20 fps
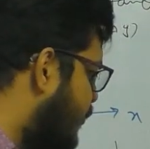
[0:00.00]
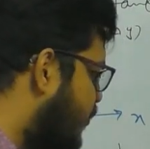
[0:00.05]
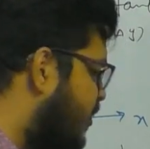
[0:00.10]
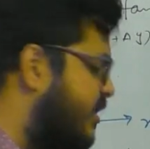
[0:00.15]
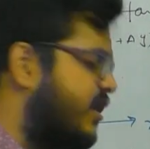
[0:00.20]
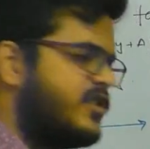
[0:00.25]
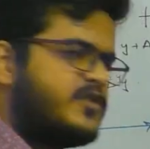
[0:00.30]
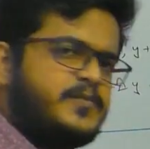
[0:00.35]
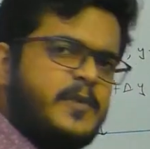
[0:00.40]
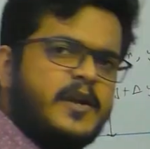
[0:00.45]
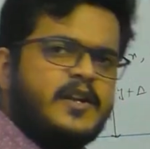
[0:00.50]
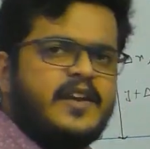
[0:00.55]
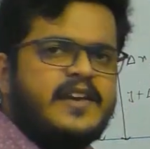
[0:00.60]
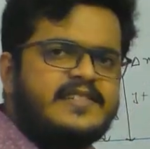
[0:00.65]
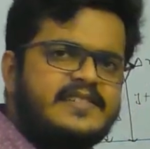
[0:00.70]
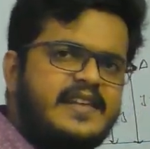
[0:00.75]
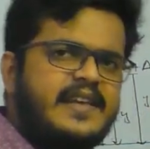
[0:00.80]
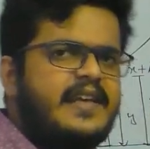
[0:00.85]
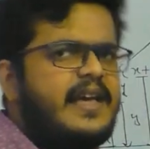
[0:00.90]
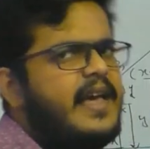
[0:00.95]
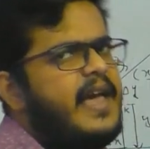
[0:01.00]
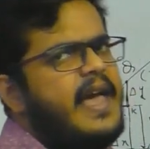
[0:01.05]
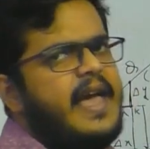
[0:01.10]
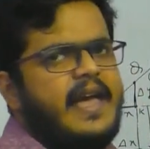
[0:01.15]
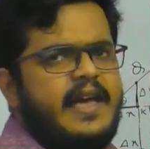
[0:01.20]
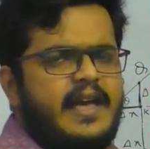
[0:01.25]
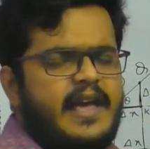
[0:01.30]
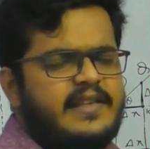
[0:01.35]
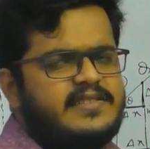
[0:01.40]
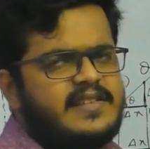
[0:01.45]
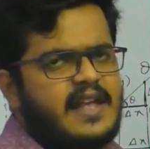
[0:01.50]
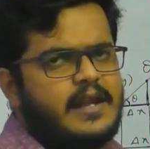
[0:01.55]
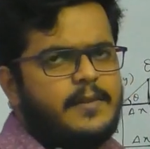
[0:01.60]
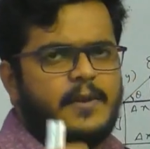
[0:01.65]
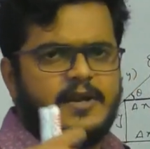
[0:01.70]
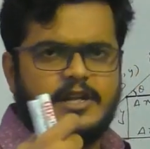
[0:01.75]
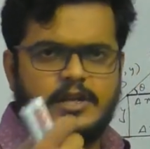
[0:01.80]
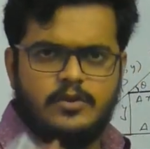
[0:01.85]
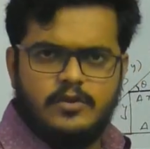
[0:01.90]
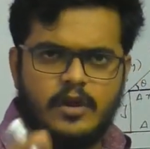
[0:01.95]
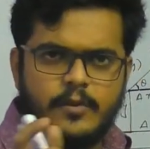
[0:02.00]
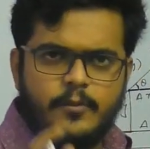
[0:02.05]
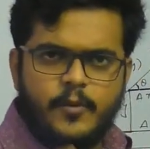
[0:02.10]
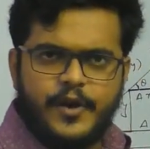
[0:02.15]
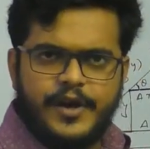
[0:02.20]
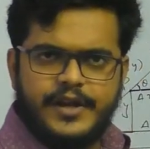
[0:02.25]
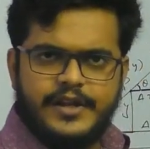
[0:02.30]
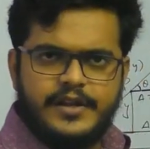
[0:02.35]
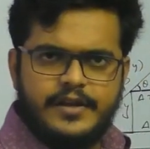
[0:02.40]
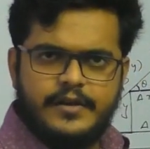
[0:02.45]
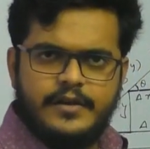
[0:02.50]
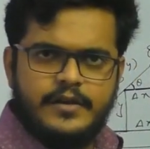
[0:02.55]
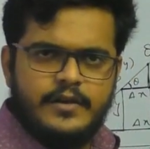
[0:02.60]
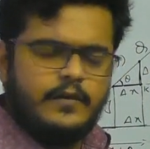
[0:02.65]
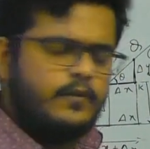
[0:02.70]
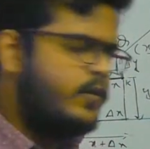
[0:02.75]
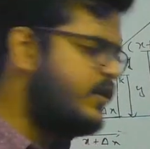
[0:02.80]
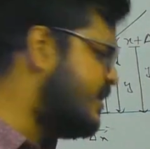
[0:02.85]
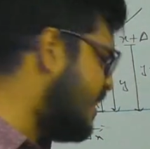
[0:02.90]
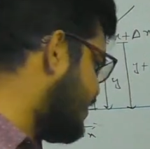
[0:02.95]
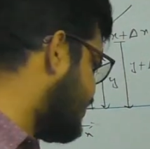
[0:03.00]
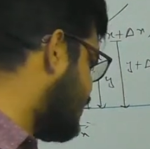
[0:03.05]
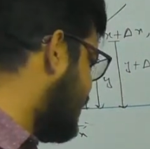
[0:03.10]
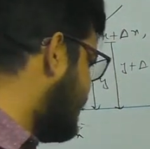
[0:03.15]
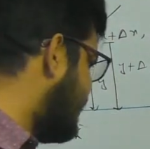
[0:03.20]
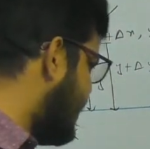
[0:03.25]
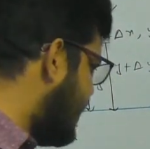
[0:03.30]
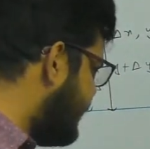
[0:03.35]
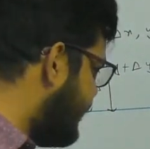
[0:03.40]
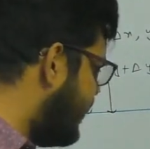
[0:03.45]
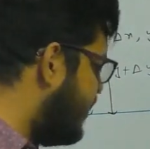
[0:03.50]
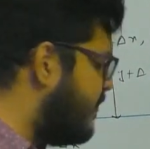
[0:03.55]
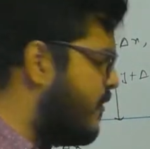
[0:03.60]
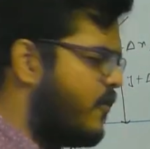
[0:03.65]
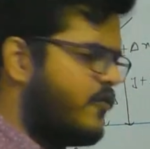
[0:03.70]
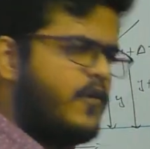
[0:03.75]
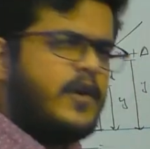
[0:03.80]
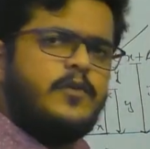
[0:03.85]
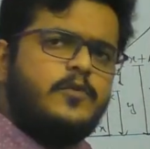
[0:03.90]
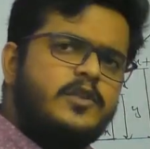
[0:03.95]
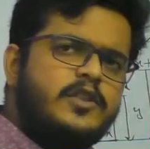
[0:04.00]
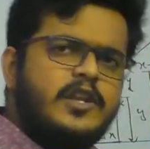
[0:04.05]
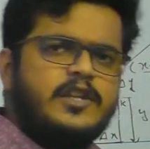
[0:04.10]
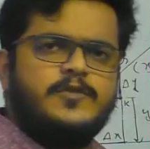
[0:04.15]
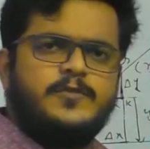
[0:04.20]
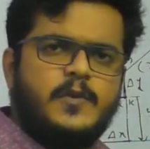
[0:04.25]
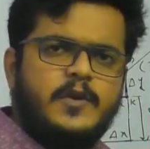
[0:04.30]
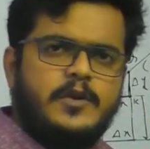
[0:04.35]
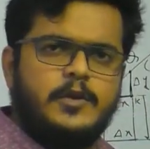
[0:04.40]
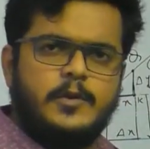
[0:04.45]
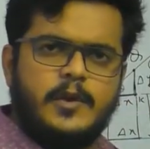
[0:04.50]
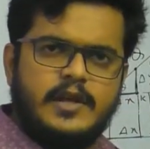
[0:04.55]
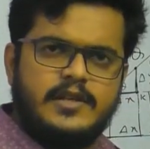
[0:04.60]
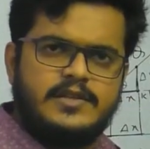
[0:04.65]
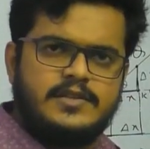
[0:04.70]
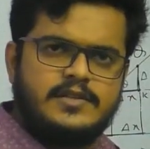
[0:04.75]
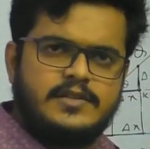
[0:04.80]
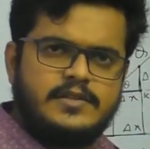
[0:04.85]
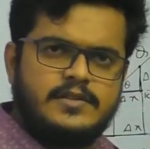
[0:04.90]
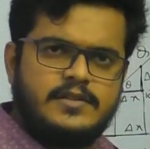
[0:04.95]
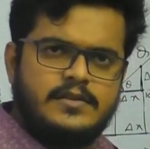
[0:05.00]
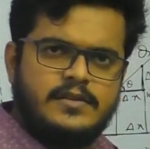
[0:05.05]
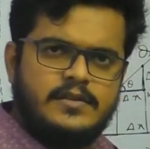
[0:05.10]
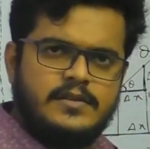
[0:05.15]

with respect to x at a particular point. We just write derivative of y with respect to x.